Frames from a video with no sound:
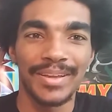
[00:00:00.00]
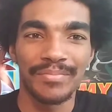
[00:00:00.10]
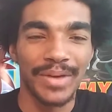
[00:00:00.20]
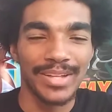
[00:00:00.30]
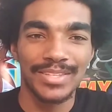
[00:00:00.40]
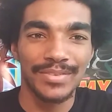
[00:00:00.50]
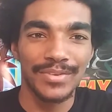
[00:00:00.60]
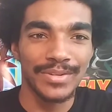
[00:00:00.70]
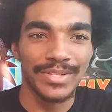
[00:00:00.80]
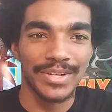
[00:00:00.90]
Back to the
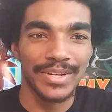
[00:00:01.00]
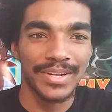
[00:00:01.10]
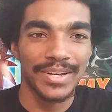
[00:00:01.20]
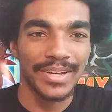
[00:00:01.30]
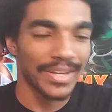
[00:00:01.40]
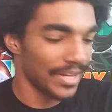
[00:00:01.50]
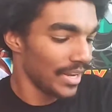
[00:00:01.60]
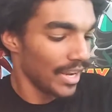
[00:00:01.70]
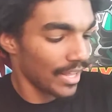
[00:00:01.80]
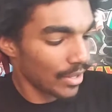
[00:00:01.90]
Future.
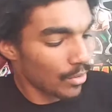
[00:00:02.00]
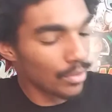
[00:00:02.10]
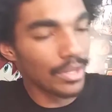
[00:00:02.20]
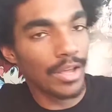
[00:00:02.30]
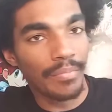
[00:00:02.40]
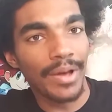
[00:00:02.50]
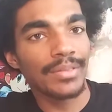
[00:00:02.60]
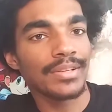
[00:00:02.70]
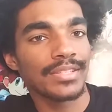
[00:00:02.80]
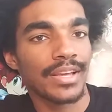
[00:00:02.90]
And the cool thing
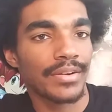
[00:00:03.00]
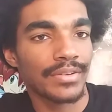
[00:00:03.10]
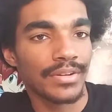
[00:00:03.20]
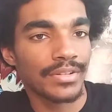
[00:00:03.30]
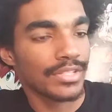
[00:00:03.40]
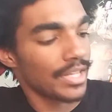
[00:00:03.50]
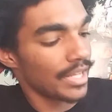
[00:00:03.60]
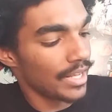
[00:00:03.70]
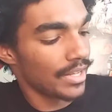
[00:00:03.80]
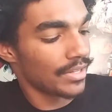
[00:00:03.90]
about these characters
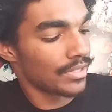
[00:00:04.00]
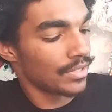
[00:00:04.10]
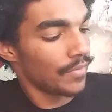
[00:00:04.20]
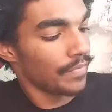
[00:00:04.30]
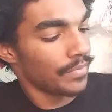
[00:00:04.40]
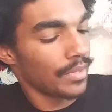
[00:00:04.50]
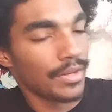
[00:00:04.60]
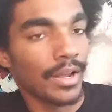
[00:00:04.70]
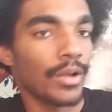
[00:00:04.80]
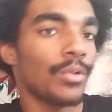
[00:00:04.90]
is
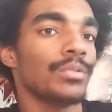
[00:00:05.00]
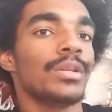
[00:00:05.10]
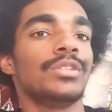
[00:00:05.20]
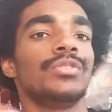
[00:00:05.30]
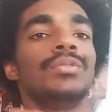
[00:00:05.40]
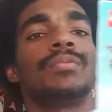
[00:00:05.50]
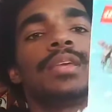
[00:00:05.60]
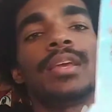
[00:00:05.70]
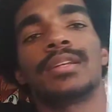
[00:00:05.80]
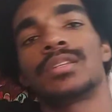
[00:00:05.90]
not only do you
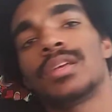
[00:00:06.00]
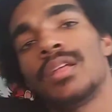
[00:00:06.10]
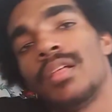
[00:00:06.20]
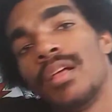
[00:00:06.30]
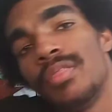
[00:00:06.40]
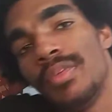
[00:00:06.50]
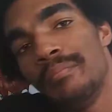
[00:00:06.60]
get the